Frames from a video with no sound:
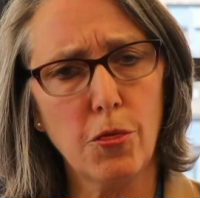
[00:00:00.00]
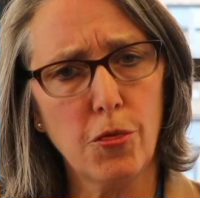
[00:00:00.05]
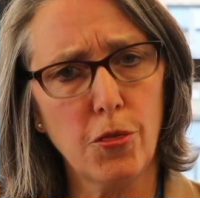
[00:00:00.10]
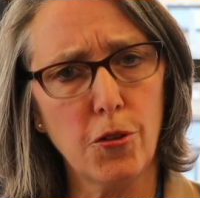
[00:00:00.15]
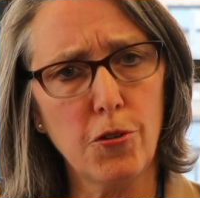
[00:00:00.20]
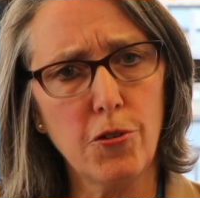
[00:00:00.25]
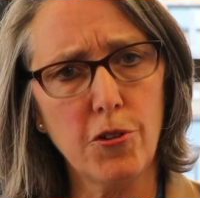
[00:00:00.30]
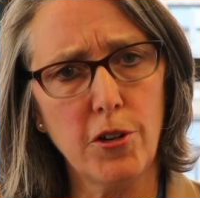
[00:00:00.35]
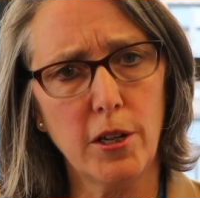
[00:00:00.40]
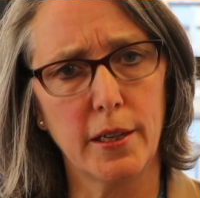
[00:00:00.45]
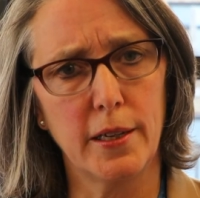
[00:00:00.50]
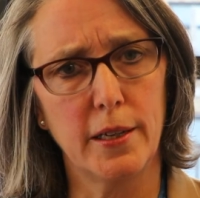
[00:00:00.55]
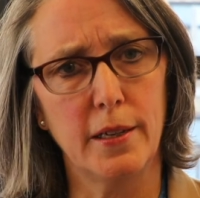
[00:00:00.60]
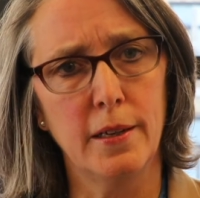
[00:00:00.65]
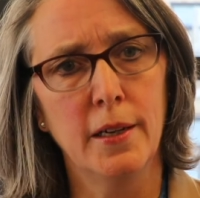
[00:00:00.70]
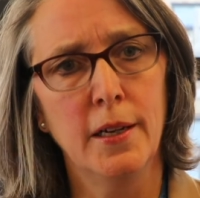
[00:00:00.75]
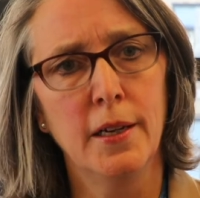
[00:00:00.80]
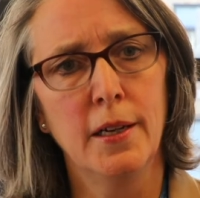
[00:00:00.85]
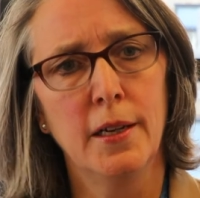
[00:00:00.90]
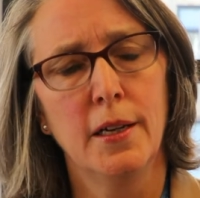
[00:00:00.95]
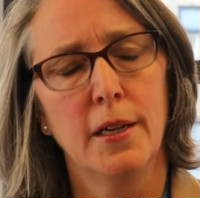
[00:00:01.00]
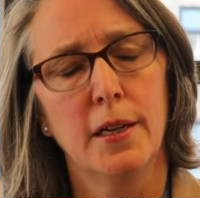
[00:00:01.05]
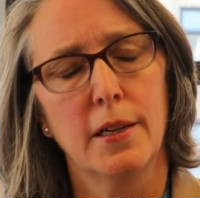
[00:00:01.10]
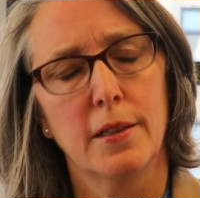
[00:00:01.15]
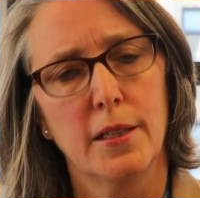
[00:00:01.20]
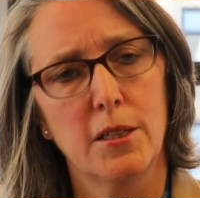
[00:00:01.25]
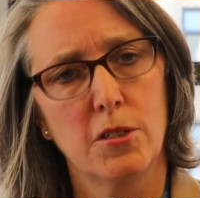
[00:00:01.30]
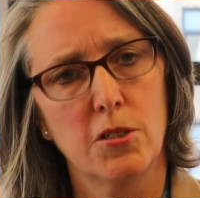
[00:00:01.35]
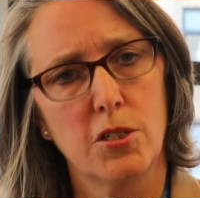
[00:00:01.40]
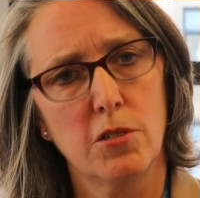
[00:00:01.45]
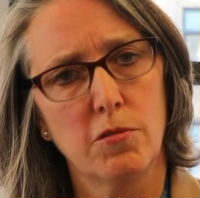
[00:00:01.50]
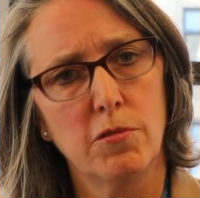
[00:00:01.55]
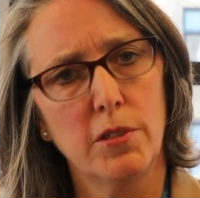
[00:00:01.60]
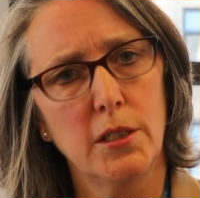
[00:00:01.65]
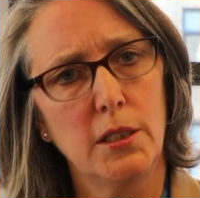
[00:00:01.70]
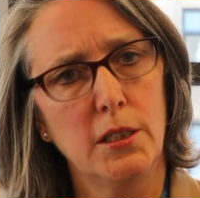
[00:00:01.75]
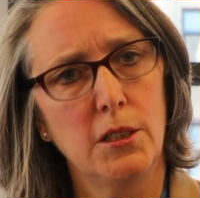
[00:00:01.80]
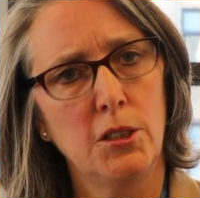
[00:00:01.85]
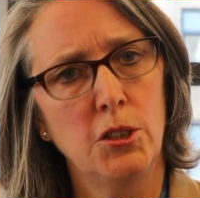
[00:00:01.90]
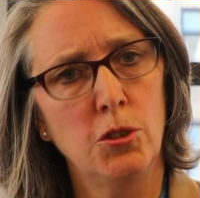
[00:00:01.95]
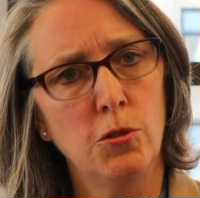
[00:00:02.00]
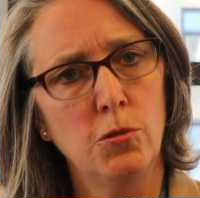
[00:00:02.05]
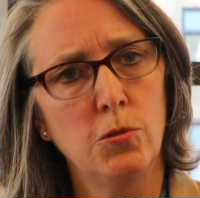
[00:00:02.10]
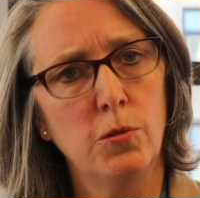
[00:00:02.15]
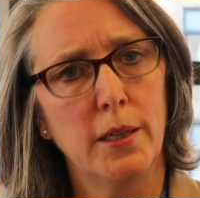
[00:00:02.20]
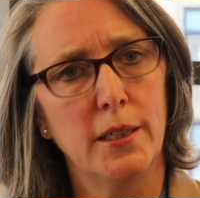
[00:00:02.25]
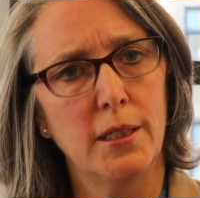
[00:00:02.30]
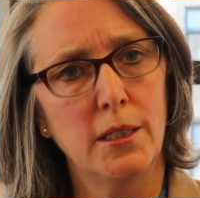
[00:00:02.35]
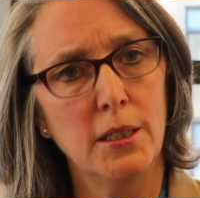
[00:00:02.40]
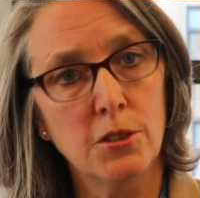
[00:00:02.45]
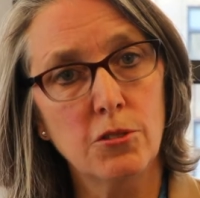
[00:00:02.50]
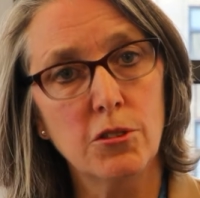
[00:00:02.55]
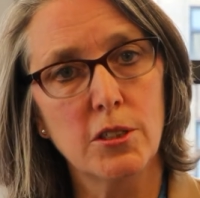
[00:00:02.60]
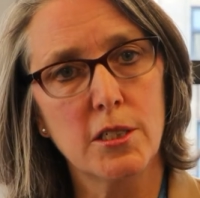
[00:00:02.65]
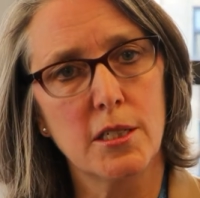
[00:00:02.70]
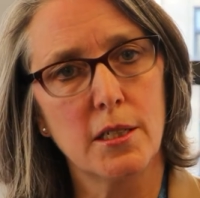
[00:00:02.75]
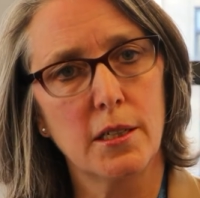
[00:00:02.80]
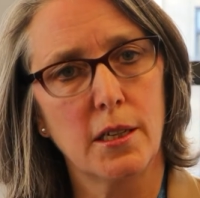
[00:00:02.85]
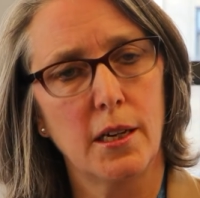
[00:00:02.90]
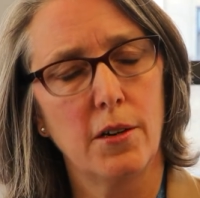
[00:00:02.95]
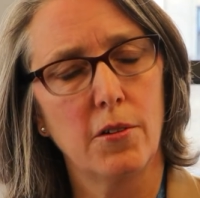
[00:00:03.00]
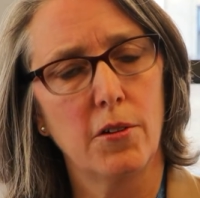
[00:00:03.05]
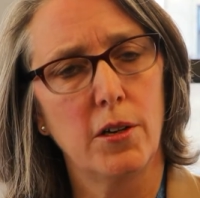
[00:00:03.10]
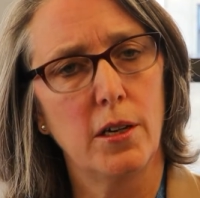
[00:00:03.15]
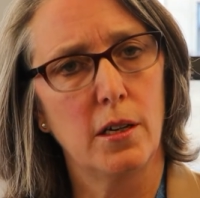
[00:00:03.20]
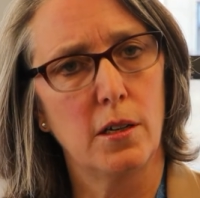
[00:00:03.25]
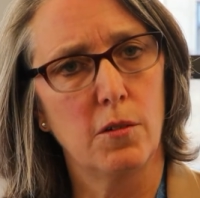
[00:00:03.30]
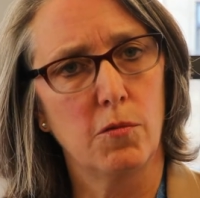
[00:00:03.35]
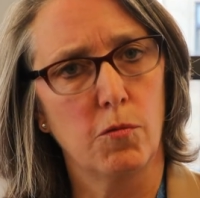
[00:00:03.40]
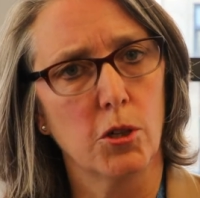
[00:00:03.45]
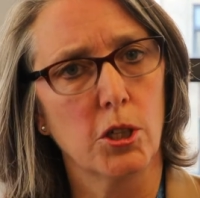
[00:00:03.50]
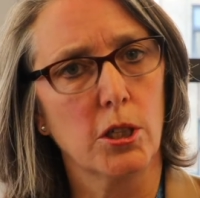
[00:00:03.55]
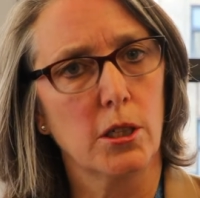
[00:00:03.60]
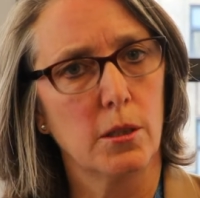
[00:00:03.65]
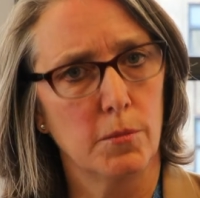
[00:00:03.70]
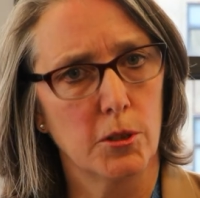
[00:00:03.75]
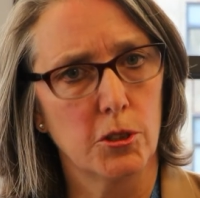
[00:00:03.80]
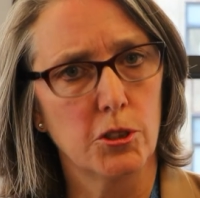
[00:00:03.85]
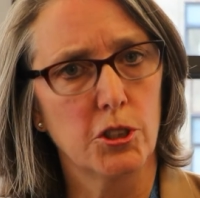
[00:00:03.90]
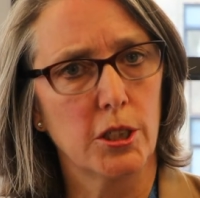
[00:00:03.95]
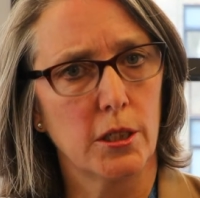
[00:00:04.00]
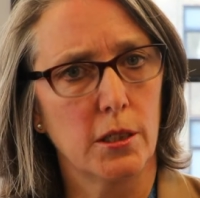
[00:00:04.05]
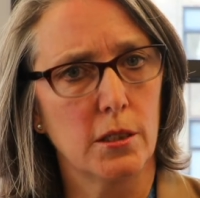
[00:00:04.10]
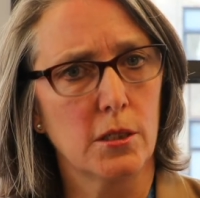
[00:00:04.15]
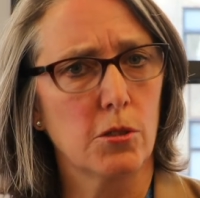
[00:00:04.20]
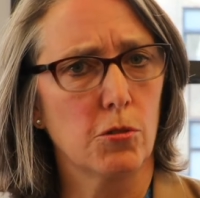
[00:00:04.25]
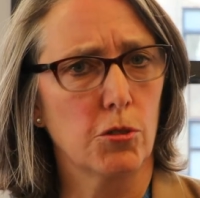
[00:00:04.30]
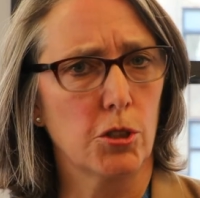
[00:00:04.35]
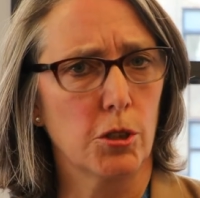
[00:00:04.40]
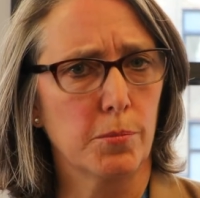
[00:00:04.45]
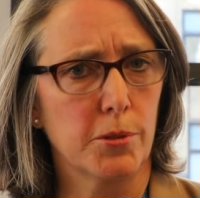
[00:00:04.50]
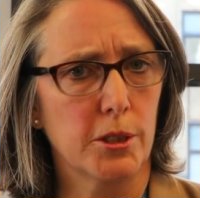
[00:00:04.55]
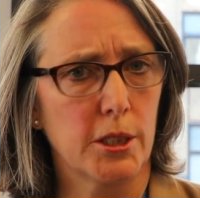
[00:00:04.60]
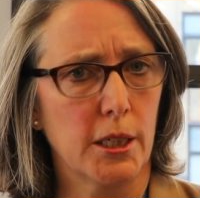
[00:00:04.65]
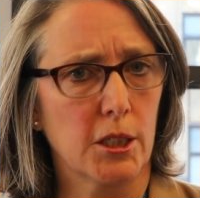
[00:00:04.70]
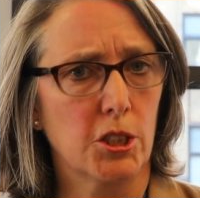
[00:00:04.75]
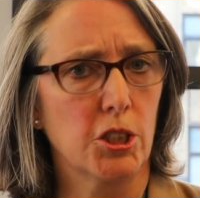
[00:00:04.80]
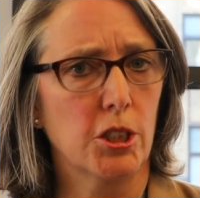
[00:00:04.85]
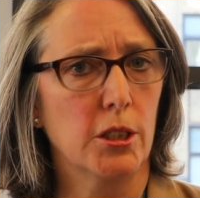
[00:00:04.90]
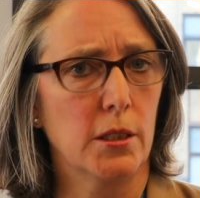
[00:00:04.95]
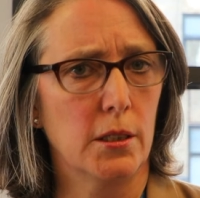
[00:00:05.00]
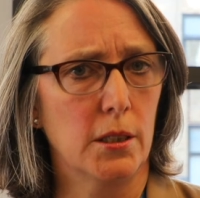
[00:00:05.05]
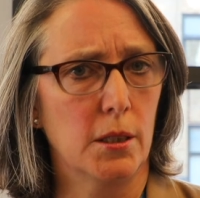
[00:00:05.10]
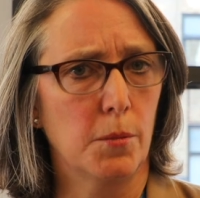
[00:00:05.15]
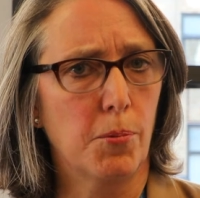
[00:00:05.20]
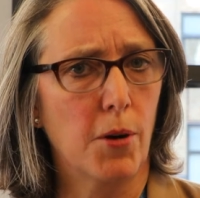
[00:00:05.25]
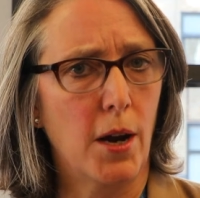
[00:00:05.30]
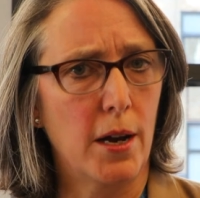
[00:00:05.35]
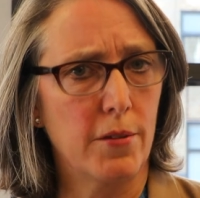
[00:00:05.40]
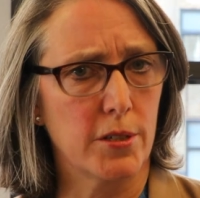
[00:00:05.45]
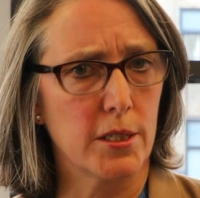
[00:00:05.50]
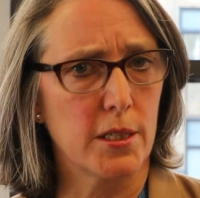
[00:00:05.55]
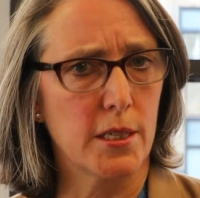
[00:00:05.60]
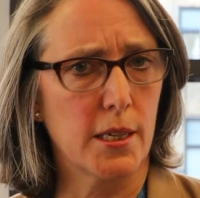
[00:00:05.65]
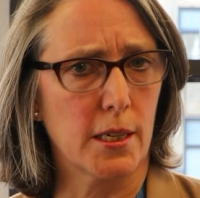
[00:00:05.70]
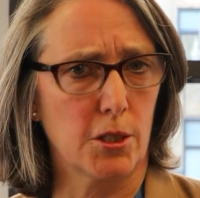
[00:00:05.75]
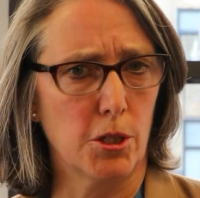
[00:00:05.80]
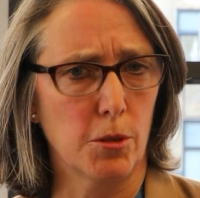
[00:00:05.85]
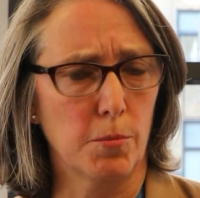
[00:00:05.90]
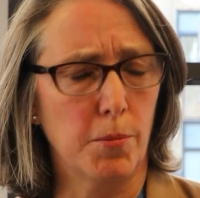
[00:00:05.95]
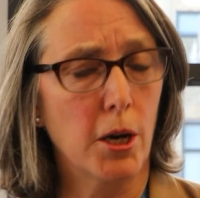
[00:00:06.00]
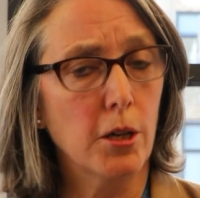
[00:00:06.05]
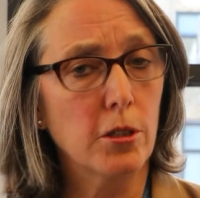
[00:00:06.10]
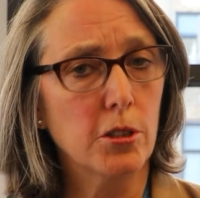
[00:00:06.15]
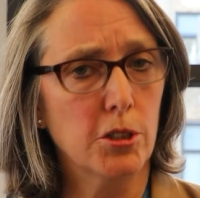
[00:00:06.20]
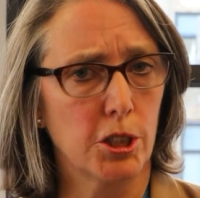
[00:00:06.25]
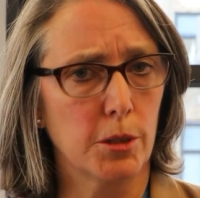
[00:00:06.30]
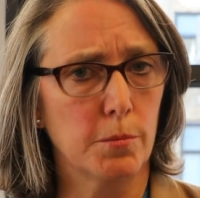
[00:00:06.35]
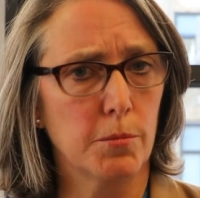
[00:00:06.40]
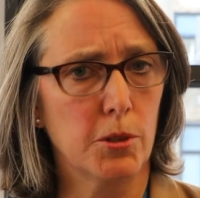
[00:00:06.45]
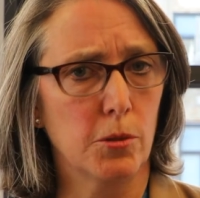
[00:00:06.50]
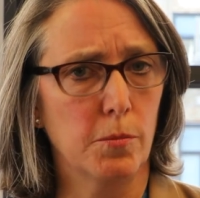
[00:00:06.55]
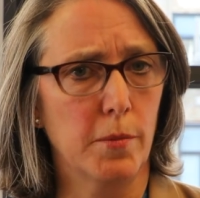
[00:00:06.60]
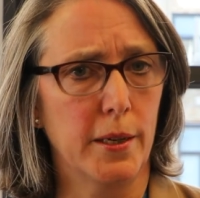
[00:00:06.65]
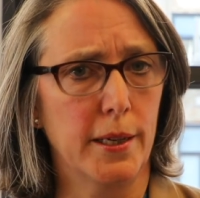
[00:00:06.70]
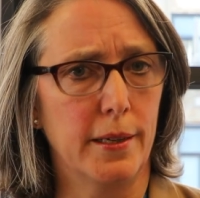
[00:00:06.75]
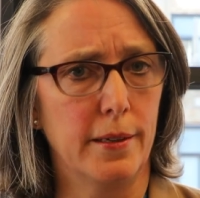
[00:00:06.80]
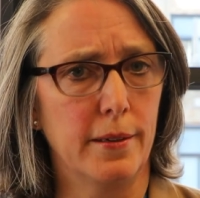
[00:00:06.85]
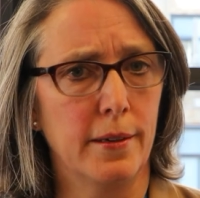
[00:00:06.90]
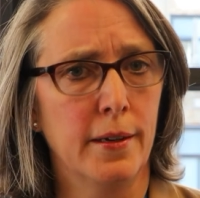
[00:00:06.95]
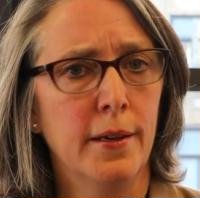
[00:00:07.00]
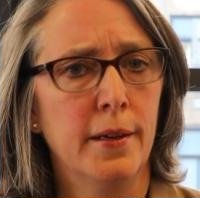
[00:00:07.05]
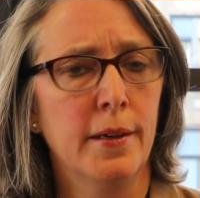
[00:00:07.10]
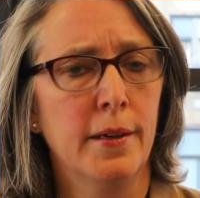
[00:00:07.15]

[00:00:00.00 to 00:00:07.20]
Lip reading: Thirdly, There's a really new and interesting area of work emerging in social protection in the private sector partnership domain,